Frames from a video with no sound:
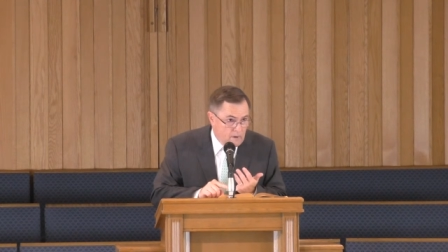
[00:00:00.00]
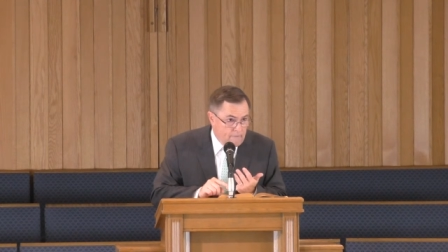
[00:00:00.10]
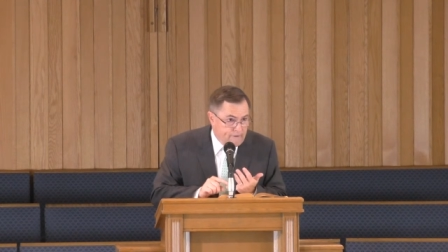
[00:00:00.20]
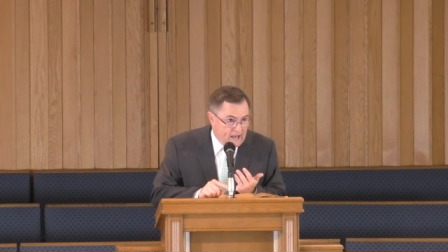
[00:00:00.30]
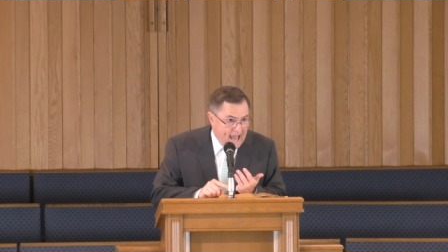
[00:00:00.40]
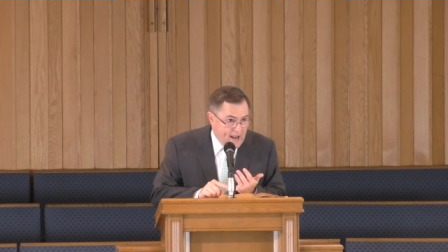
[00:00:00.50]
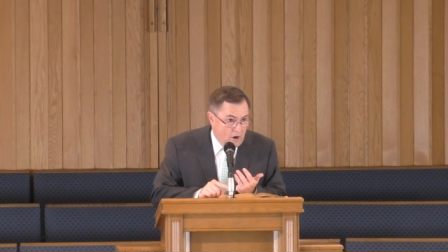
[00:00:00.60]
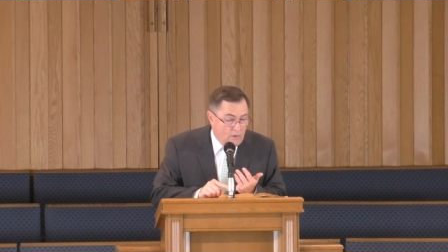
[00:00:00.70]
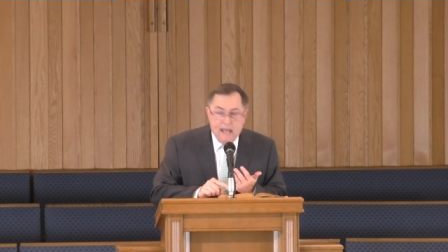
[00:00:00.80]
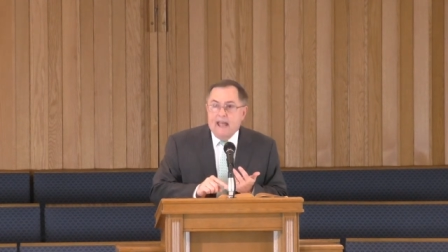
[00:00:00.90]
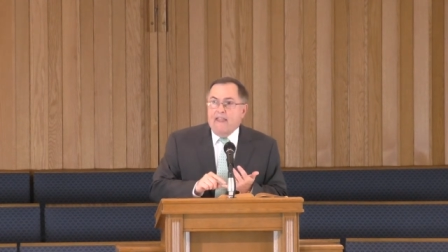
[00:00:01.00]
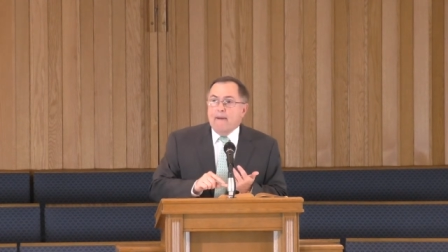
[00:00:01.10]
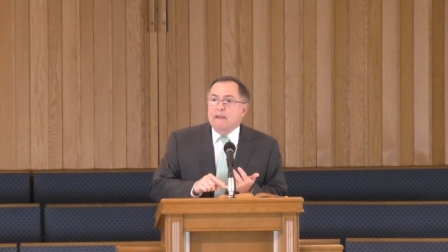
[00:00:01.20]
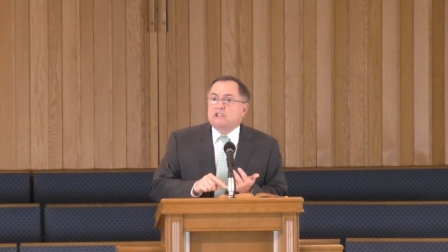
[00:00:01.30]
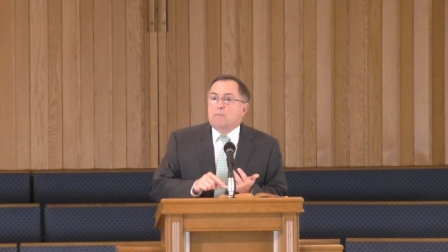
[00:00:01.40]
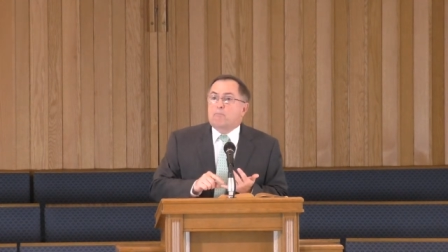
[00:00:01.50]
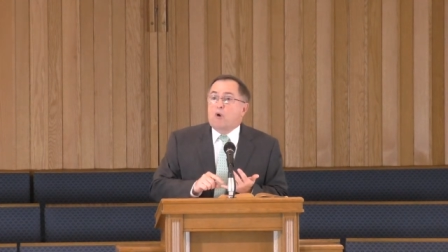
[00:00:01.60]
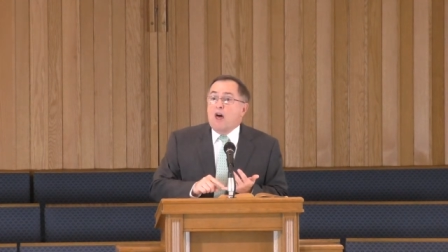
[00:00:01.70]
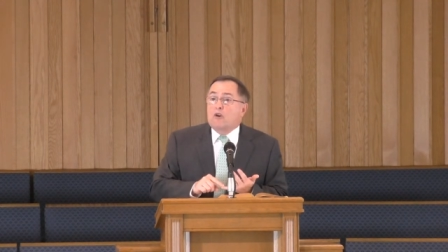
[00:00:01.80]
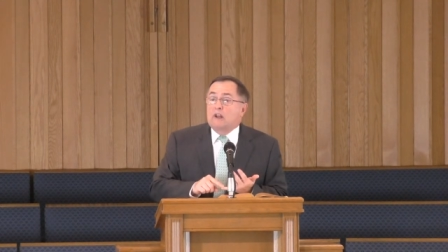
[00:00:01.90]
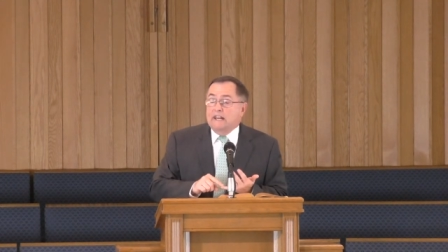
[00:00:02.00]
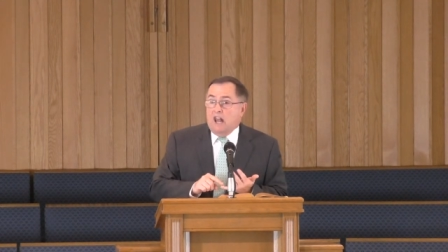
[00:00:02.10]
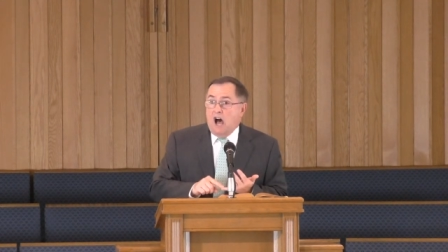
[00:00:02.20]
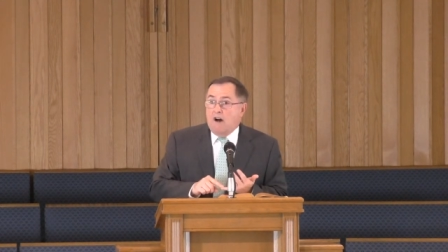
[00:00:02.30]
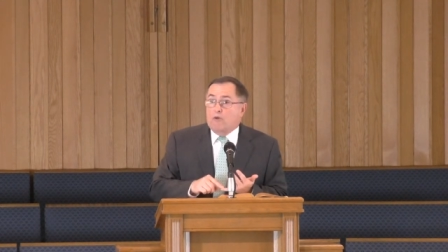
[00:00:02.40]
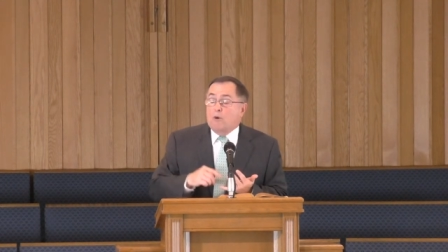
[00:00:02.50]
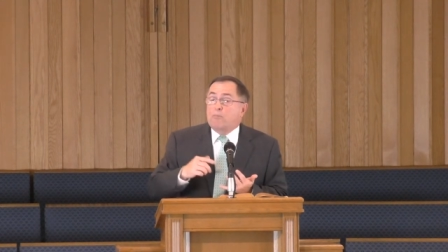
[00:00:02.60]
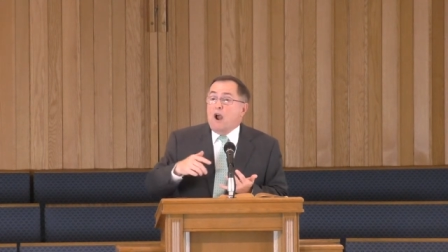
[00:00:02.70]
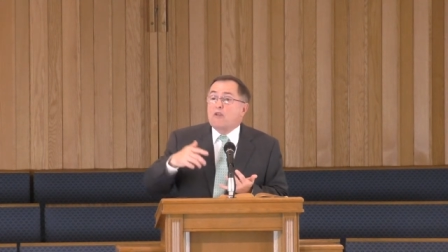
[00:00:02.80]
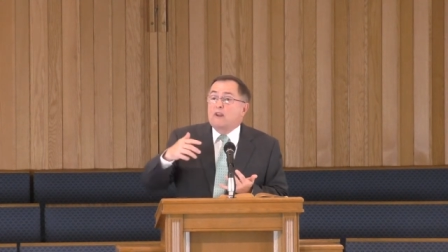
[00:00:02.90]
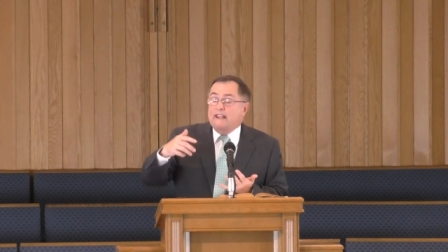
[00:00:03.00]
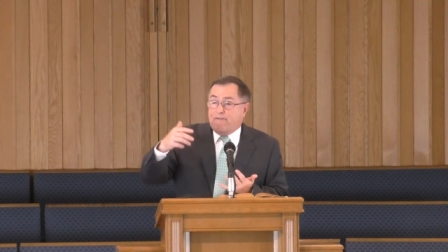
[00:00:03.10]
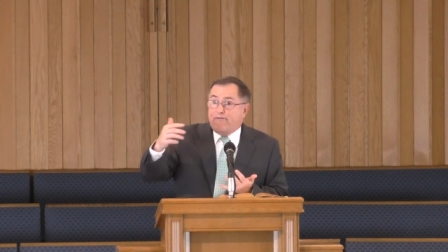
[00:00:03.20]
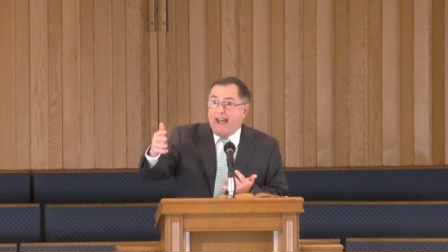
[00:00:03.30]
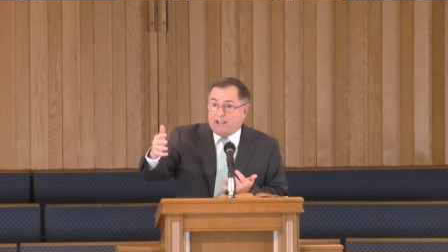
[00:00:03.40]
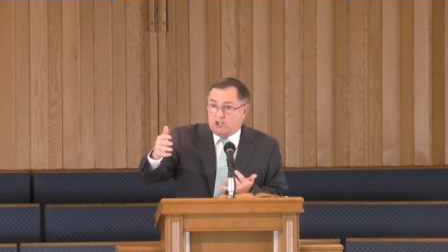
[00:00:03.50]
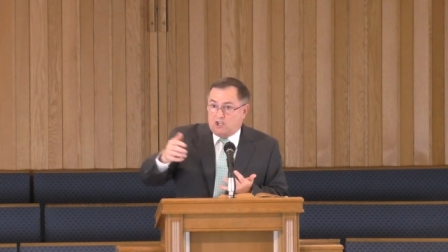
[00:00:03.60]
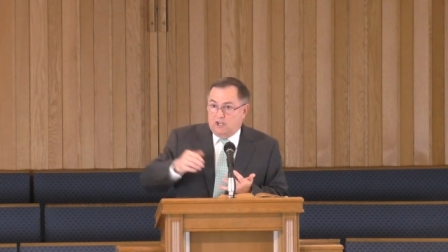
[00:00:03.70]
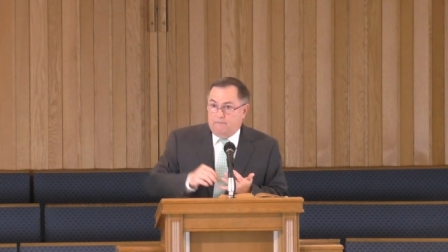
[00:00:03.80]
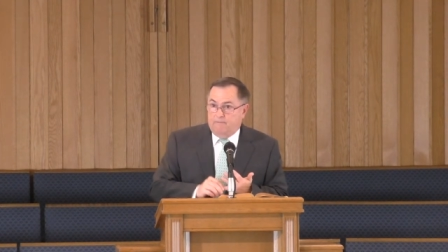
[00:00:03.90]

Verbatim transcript: phileo, and that means a brotherly love or a brotherly affection.